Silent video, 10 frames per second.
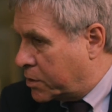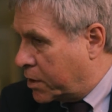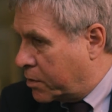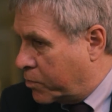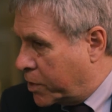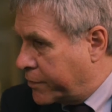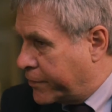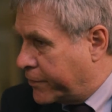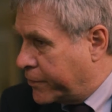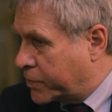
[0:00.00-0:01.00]
One of
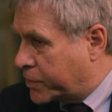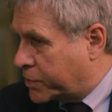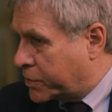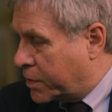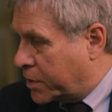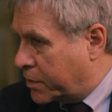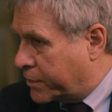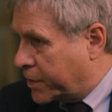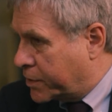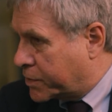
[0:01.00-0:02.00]
the first
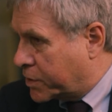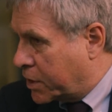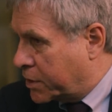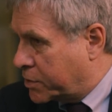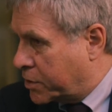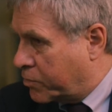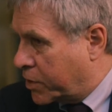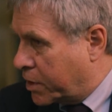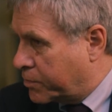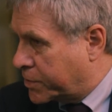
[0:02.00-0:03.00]
things that I did
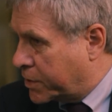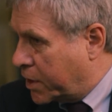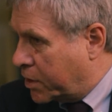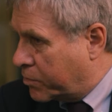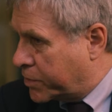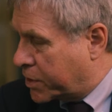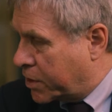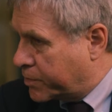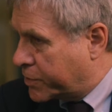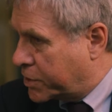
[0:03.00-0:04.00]
when I was there was
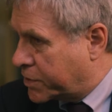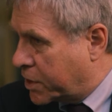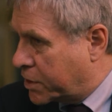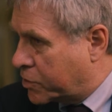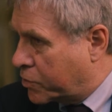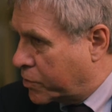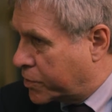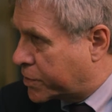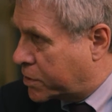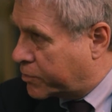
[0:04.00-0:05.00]
help to design a course in